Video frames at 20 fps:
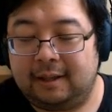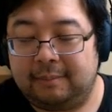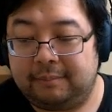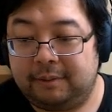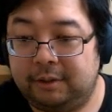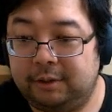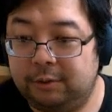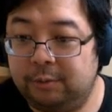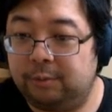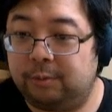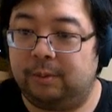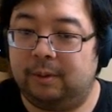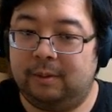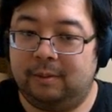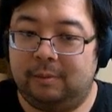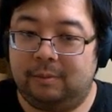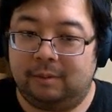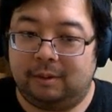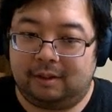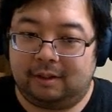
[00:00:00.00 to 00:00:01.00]
you
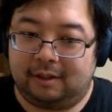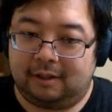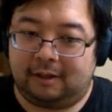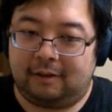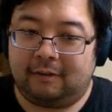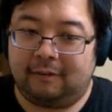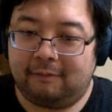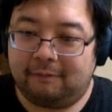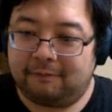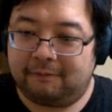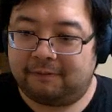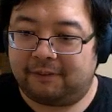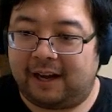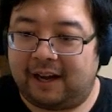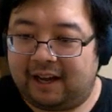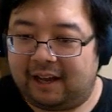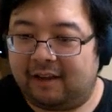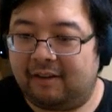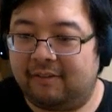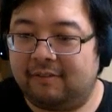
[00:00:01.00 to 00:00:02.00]
will earn
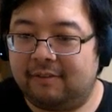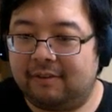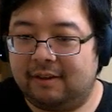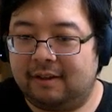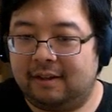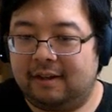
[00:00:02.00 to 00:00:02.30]
5